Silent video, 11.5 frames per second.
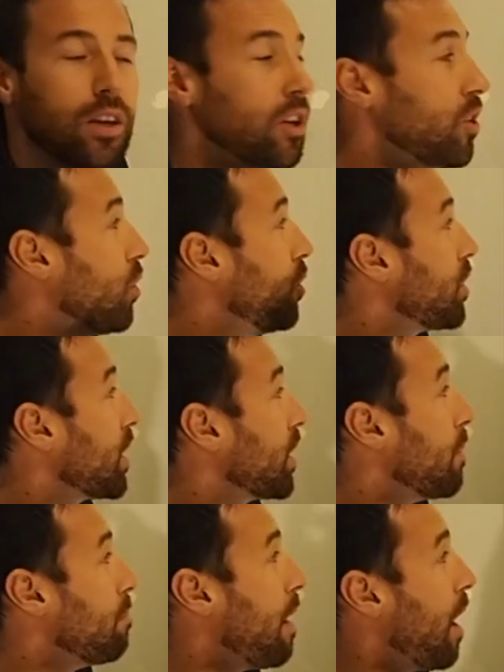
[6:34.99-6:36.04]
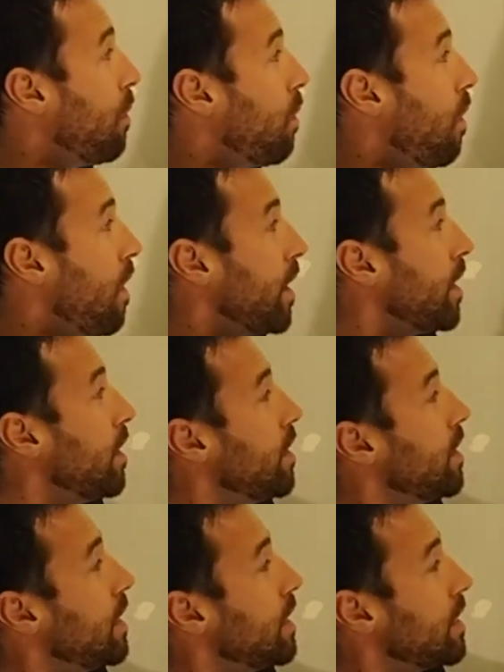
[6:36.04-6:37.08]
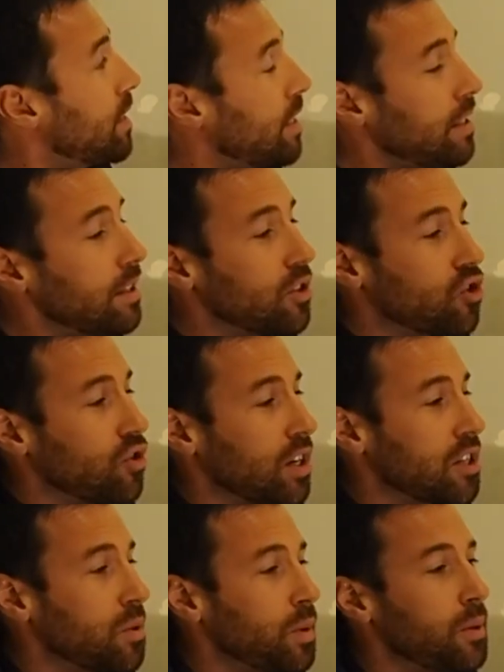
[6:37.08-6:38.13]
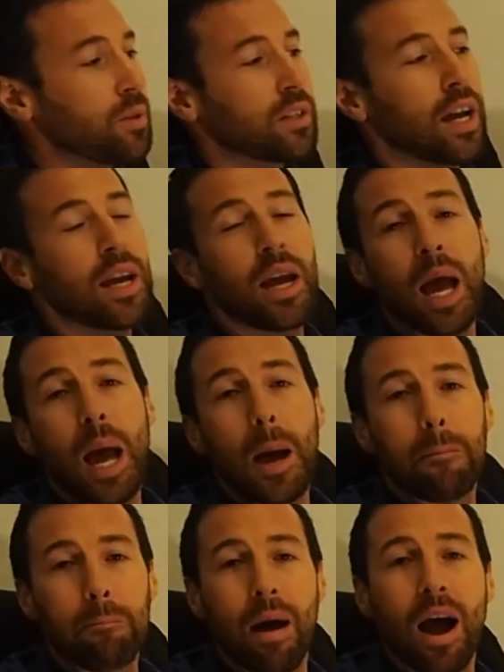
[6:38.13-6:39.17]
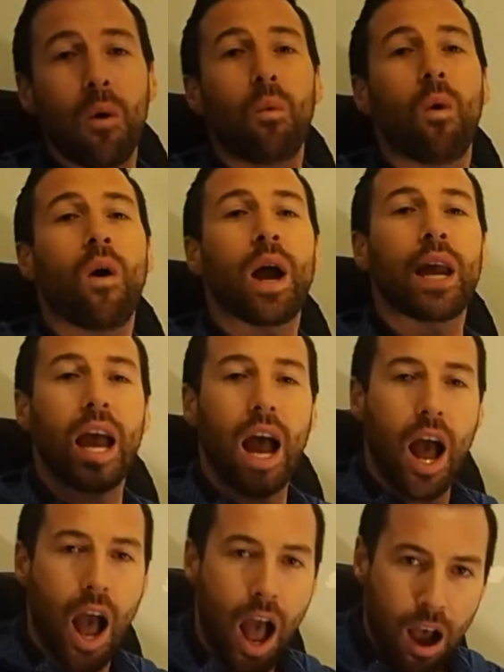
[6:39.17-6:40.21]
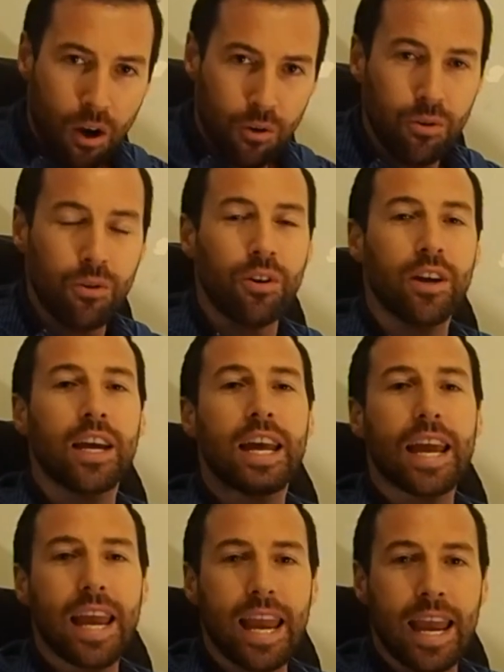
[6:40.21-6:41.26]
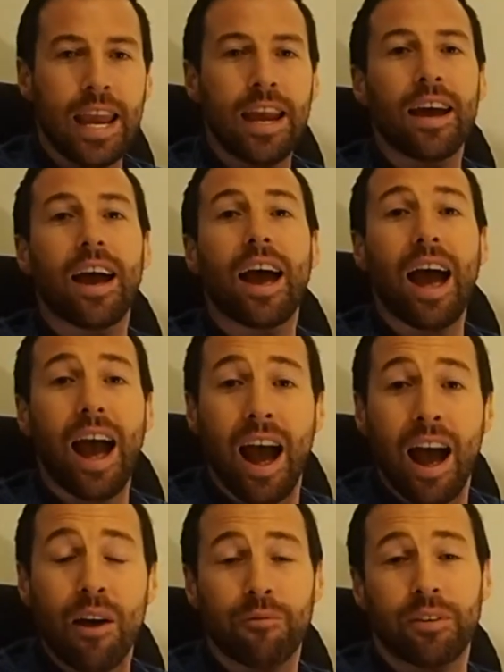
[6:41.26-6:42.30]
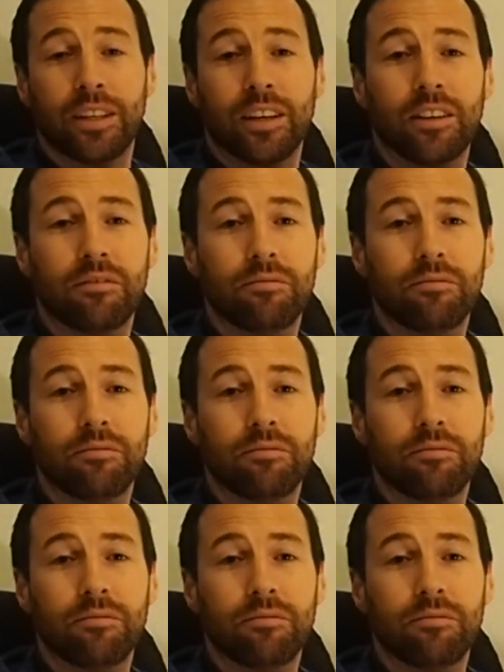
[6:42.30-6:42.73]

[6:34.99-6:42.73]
Using the Māwai sentence structure, we would say Māwai au āwhina.